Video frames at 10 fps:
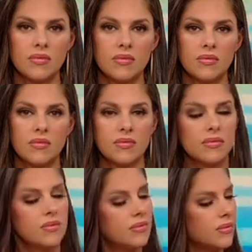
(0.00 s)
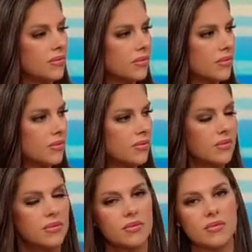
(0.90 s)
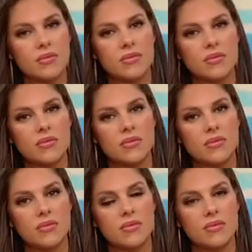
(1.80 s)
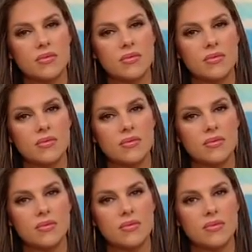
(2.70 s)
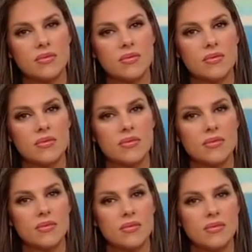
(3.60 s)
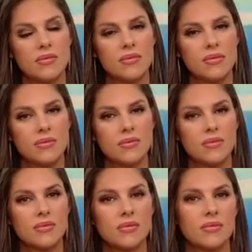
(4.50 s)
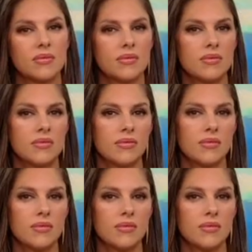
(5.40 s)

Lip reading: (not speaking)